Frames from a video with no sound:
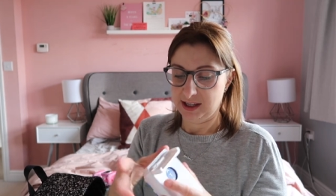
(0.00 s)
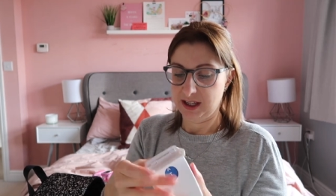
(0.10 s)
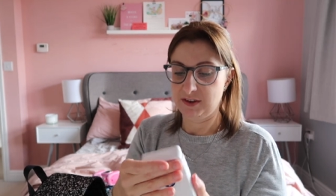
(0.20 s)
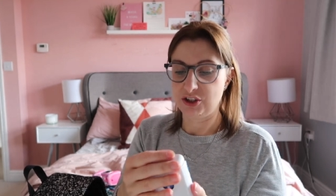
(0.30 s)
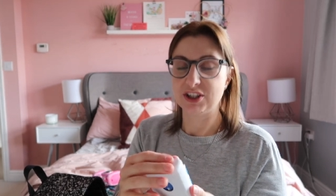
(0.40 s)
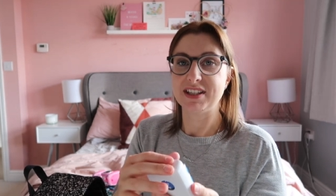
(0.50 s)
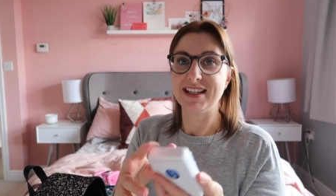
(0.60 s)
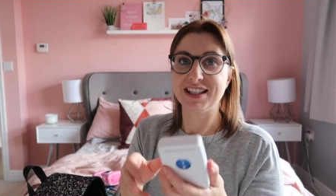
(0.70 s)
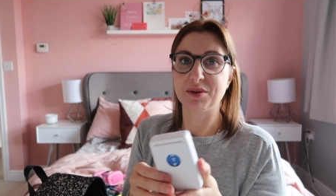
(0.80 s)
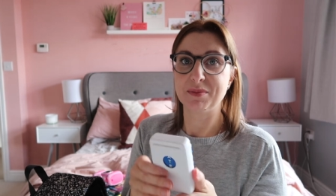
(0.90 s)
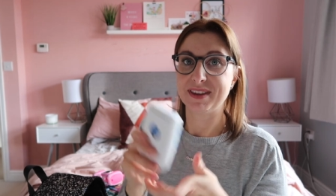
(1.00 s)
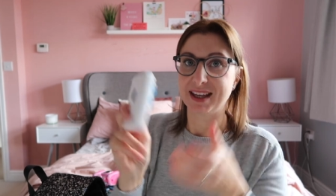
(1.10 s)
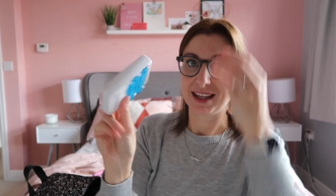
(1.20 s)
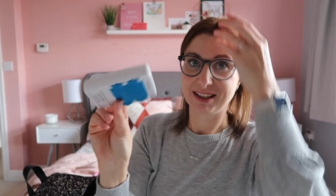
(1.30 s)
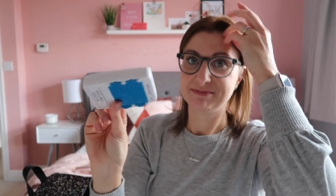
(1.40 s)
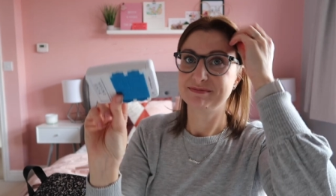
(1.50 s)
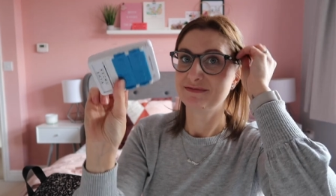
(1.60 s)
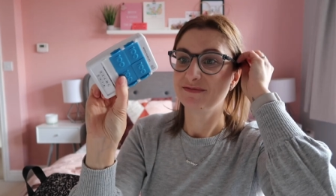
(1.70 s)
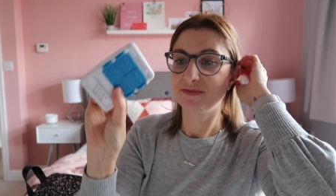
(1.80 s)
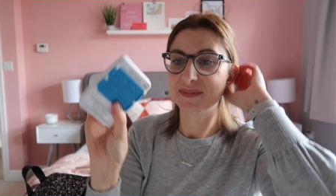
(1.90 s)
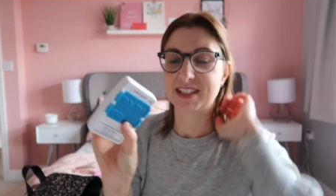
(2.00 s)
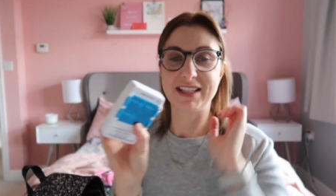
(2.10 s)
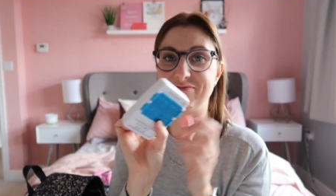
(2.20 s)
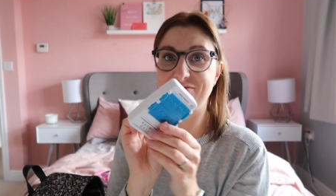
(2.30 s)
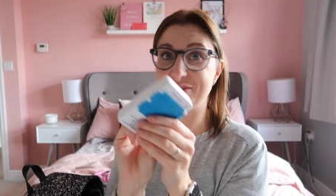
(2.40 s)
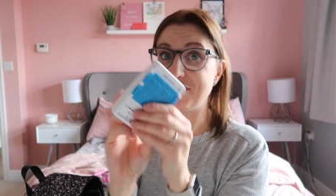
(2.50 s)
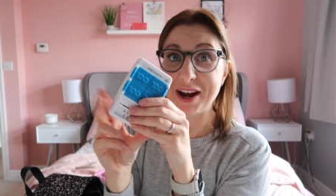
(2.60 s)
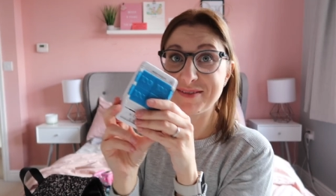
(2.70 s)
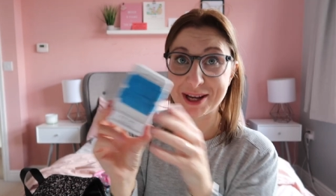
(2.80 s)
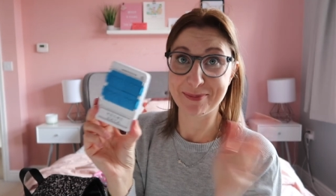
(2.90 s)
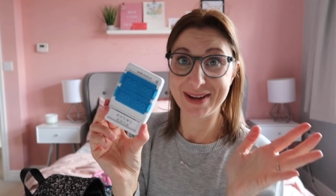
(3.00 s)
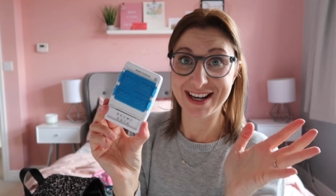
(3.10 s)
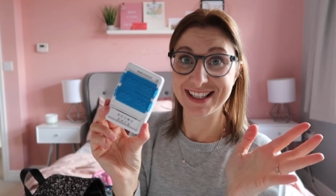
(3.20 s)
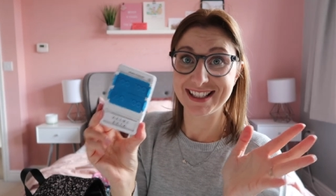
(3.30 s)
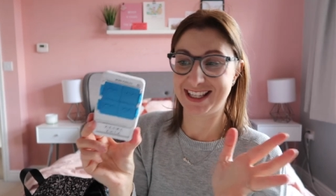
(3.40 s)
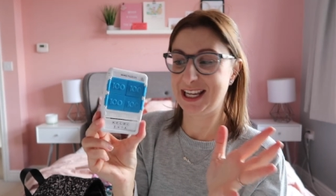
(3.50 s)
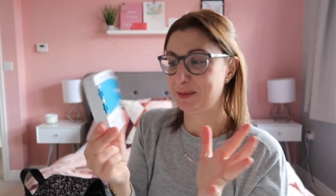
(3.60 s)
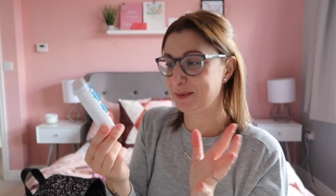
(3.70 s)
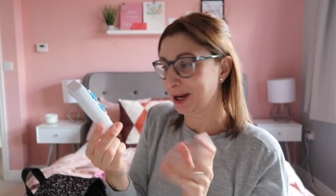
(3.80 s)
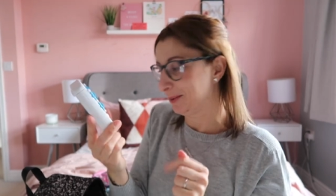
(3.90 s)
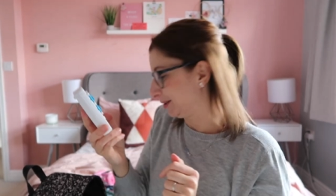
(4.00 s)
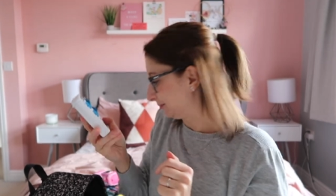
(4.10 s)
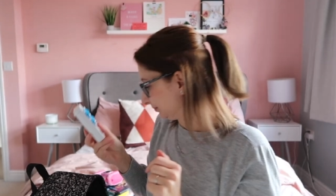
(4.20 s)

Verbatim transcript: if you just need something for 5–10 minutes to keep them going.